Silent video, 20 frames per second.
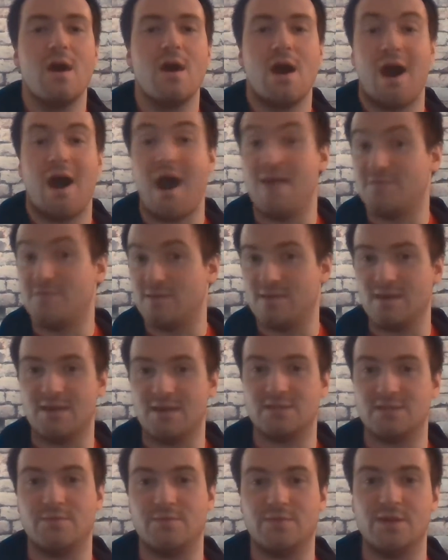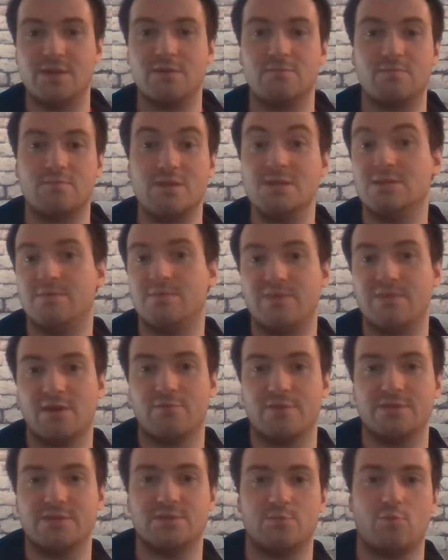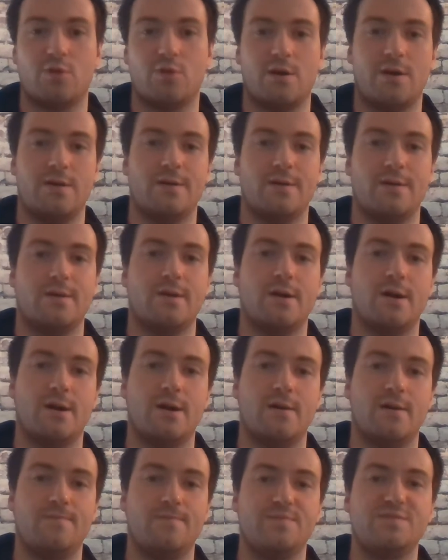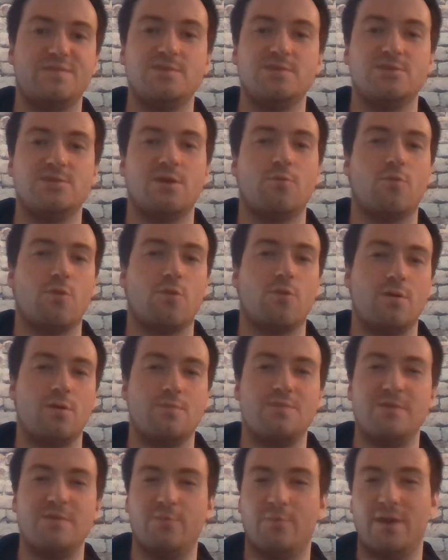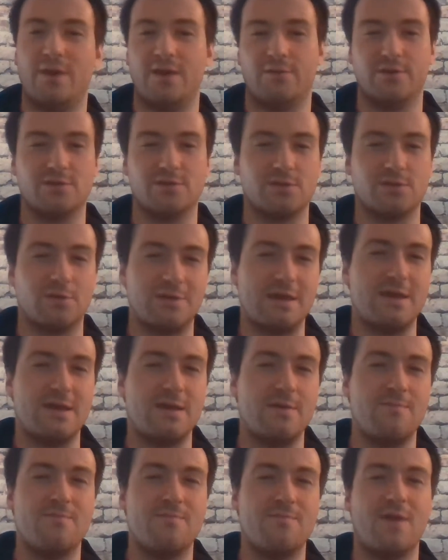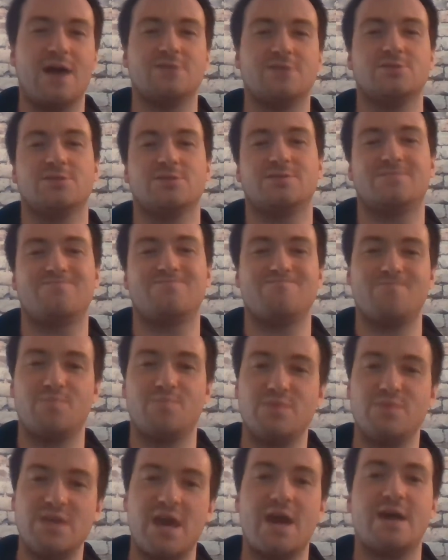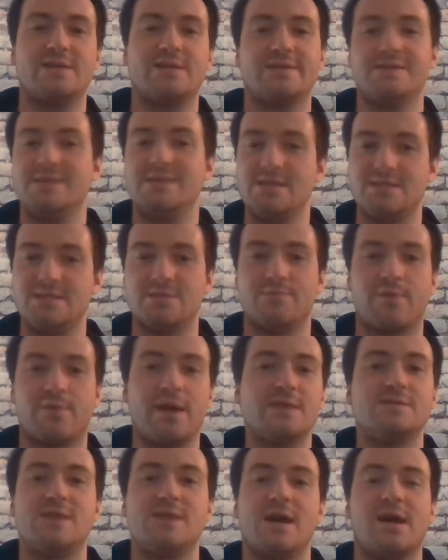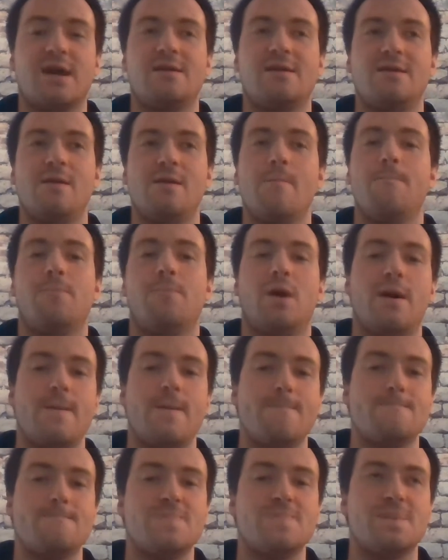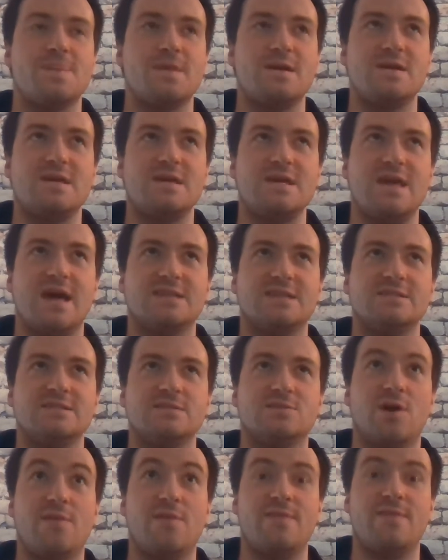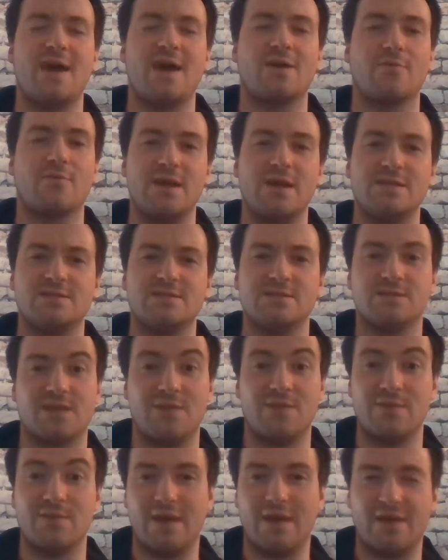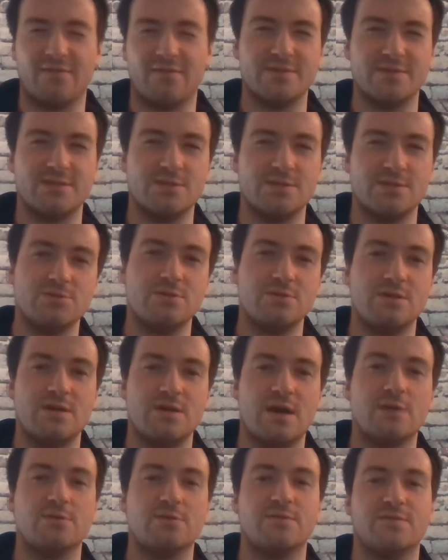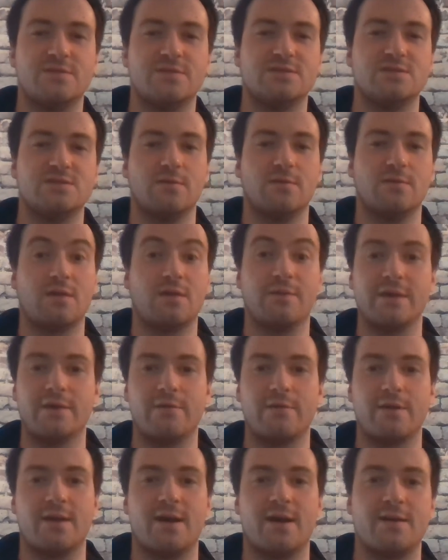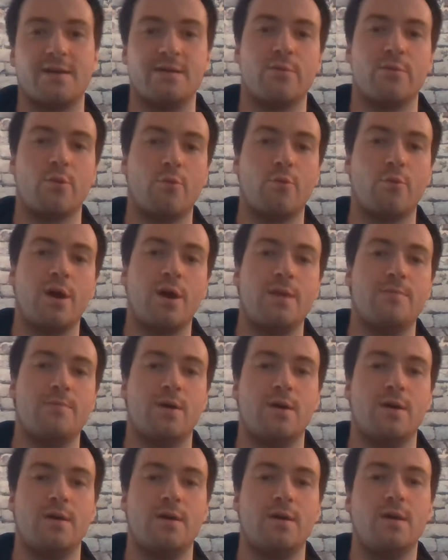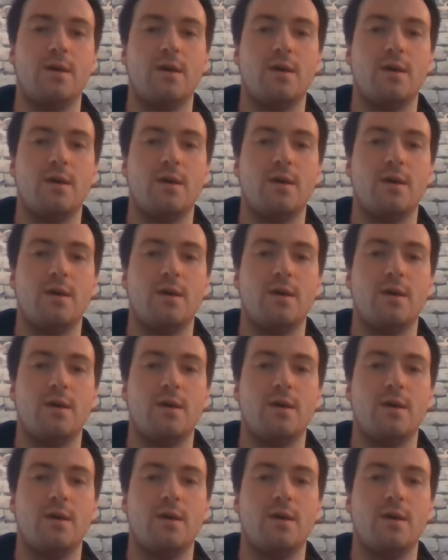I have to think he's a big reason why. TJ Warren, people might look to go to him. It's a decent price tag on him, but he hasn't done that great since coming back from his injury. I don't know if it's still like lingering on him or what, but